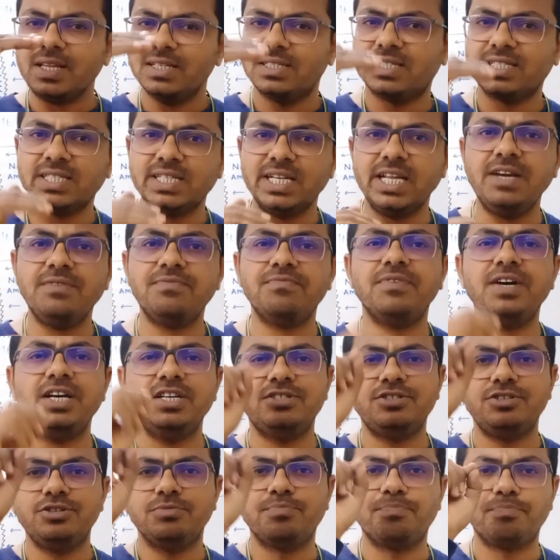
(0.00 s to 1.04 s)

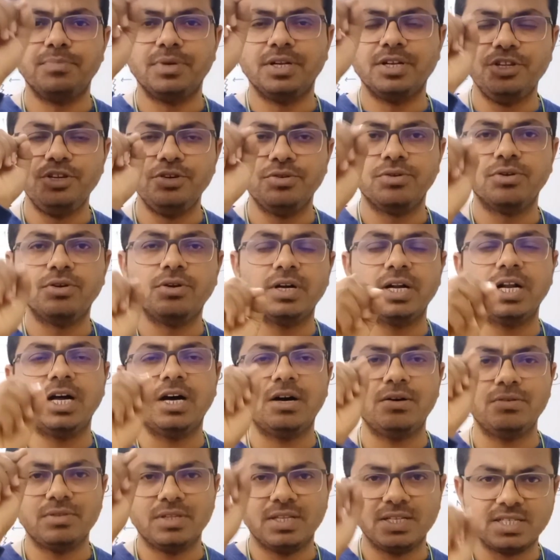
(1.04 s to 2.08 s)
step-wise, you note
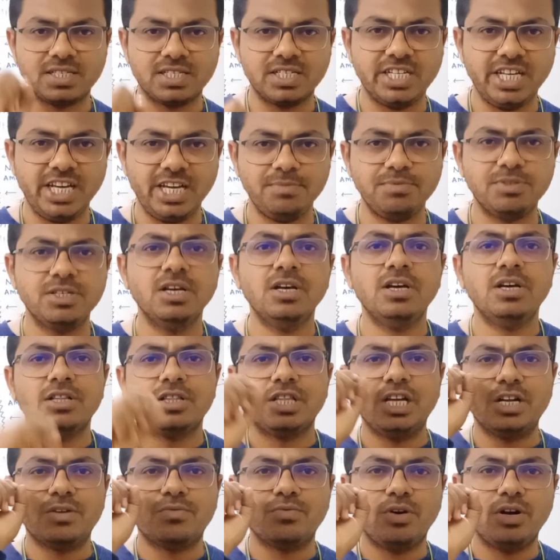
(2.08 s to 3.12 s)
down the steps,
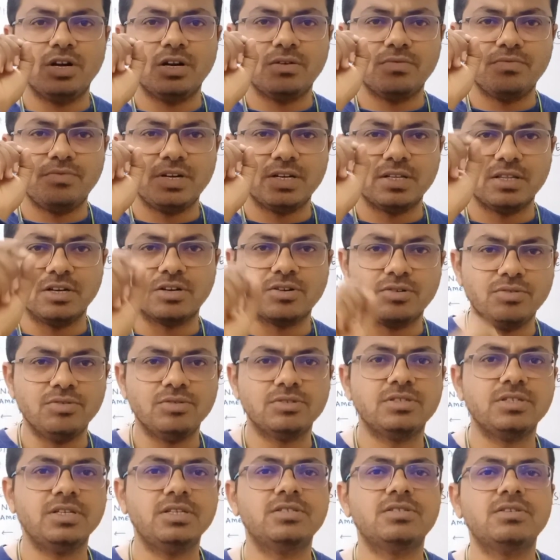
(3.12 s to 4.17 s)
that what were the
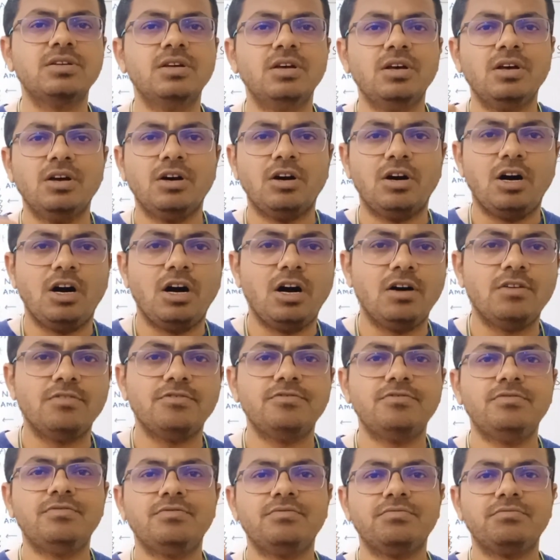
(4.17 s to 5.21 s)
causes
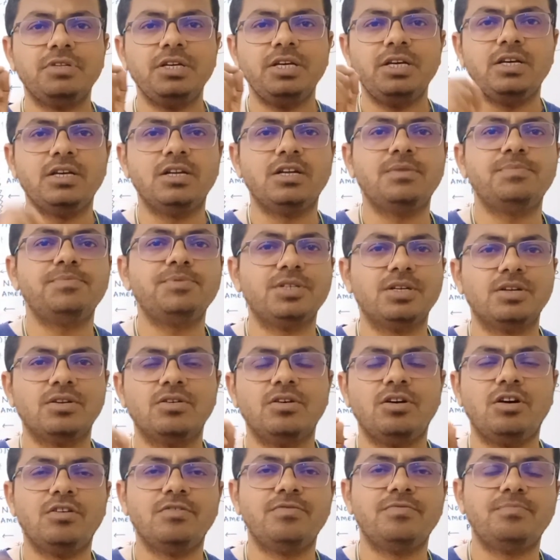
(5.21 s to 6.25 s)
of the eruption
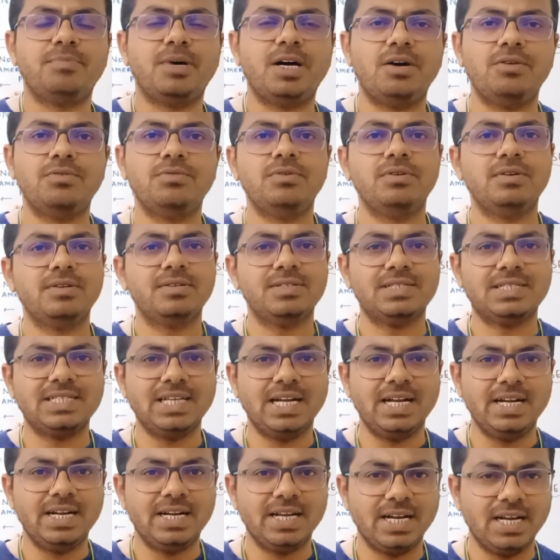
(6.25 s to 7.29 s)
of Mount
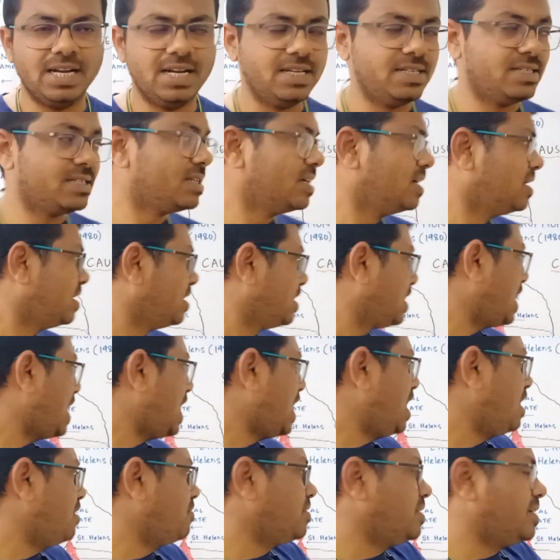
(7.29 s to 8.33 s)
St. Helens.
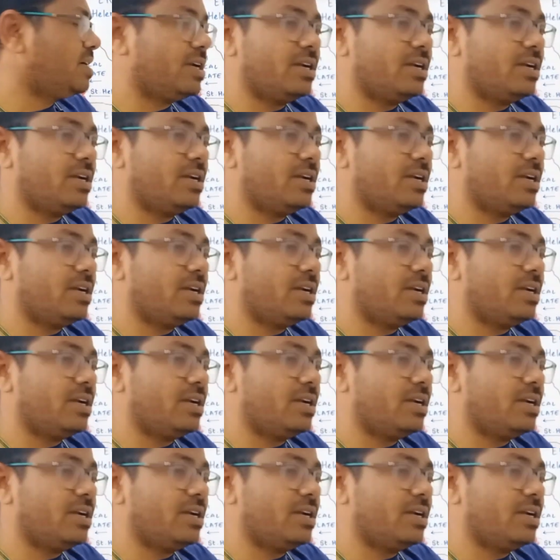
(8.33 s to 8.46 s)
I have